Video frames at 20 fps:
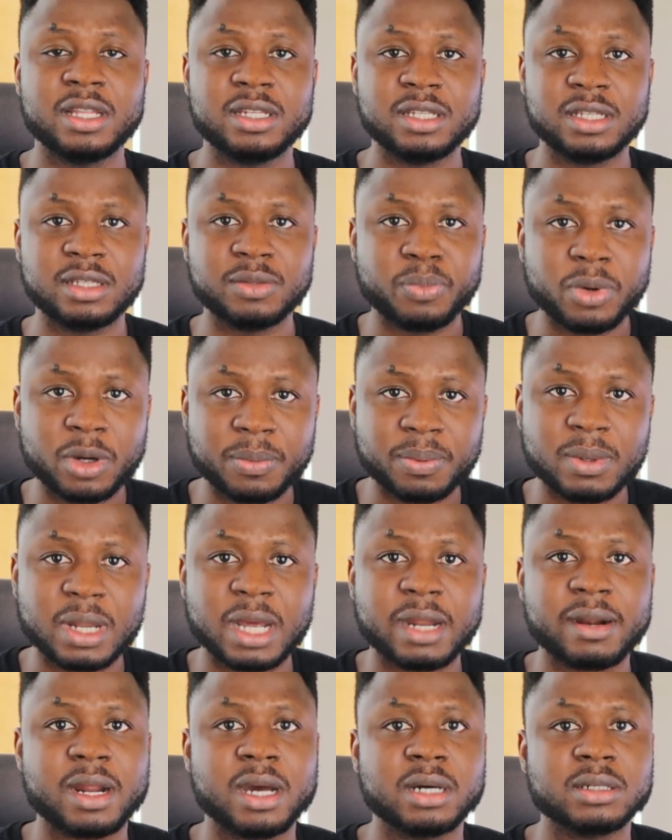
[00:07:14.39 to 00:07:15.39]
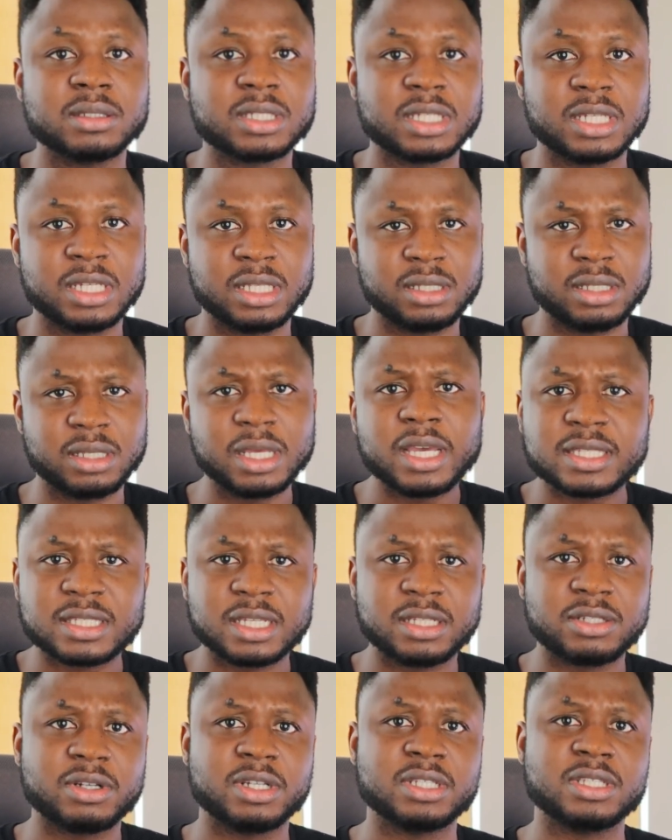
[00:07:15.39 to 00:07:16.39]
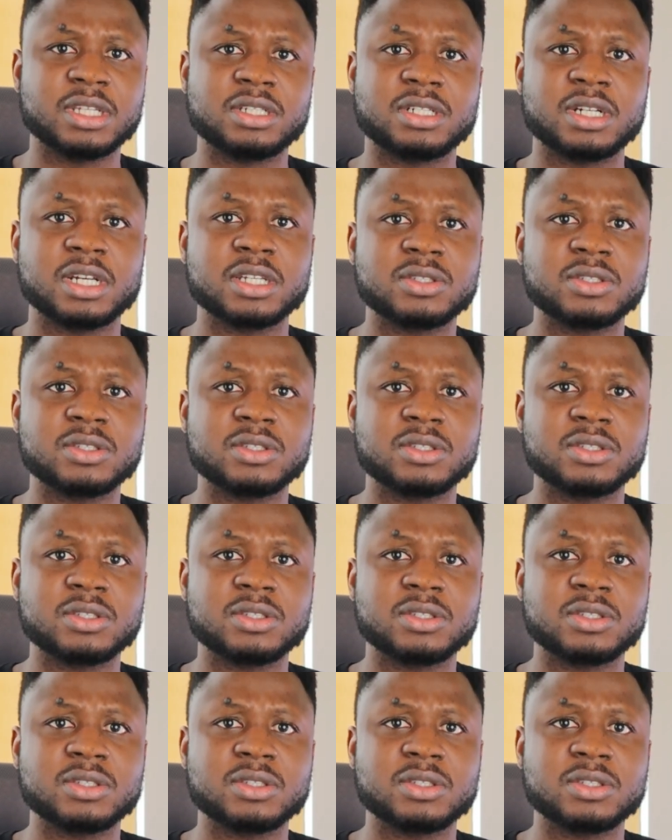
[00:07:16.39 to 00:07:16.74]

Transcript: the popular routes, and etc. etc.